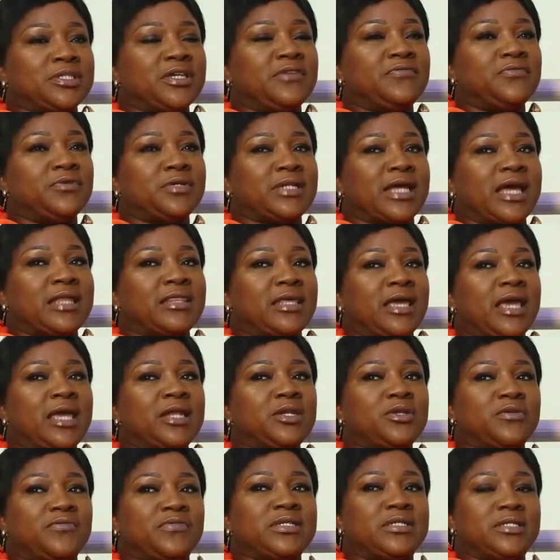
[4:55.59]
If not, at the end
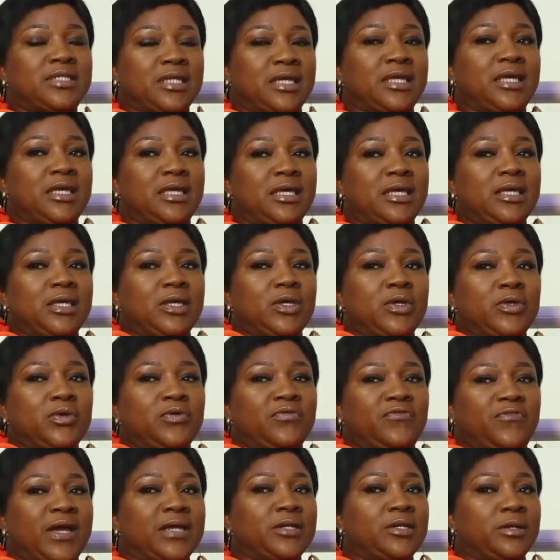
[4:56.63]
of the day, you
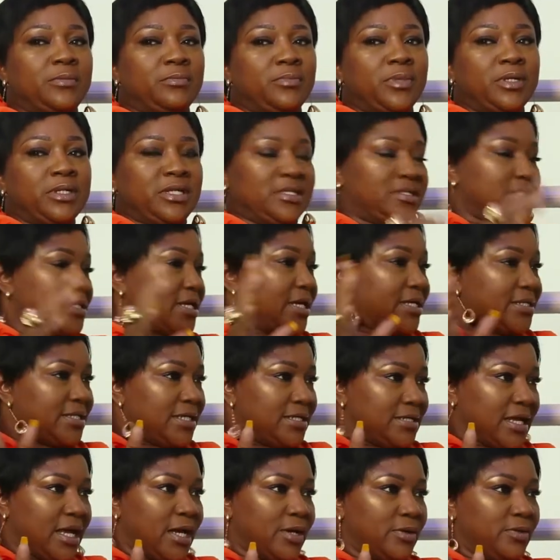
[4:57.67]
find your money scattered
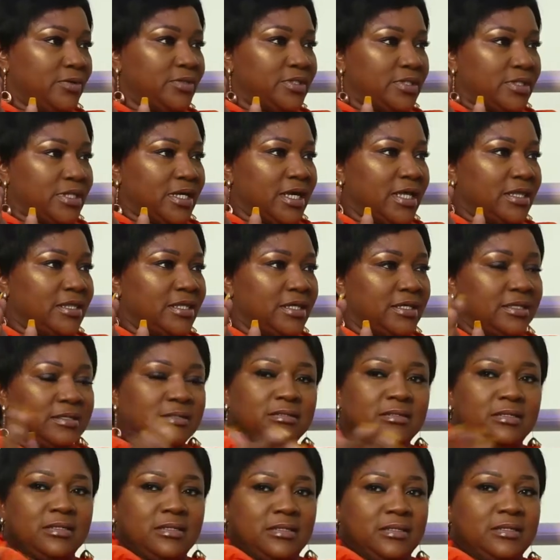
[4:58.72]
out and then
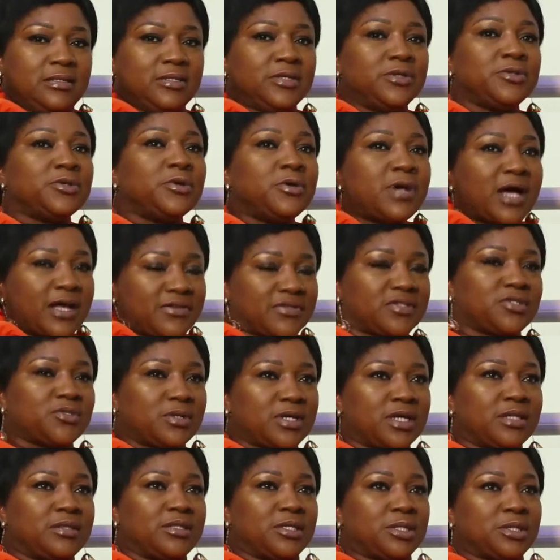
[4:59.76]
you don't have
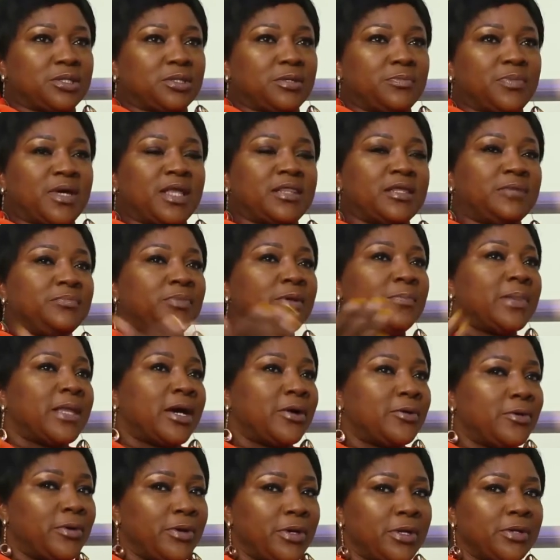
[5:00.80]
stock in the shop and then people
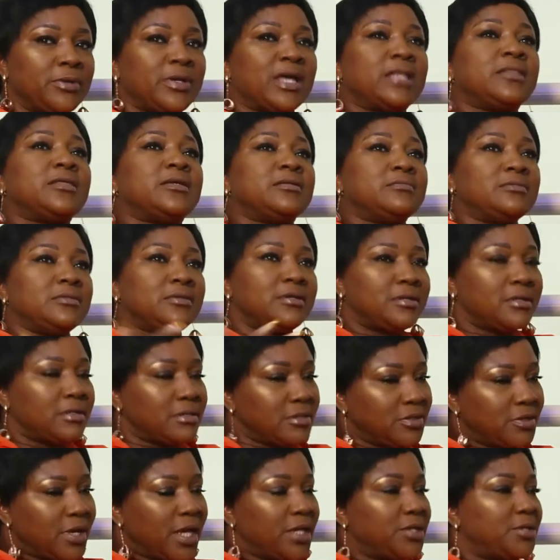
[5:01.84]
are owing you and then you,
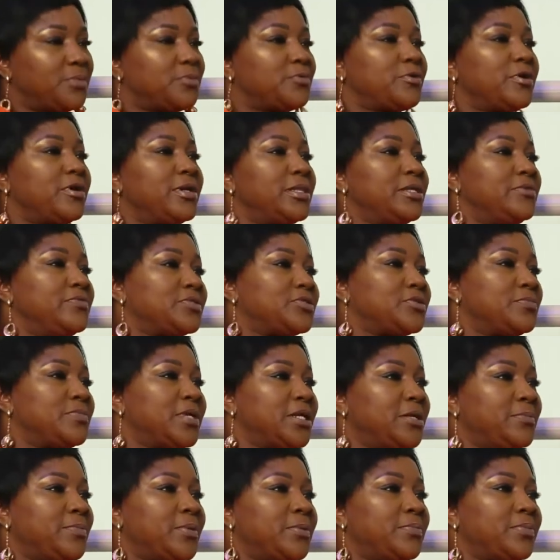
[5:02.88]
you end up quarreling with so
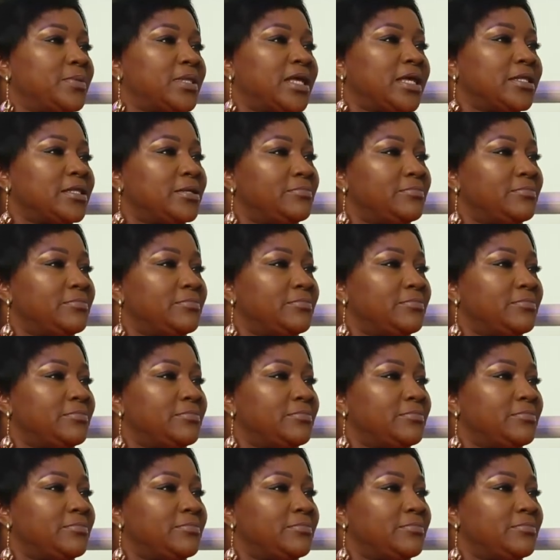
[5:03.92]
many people and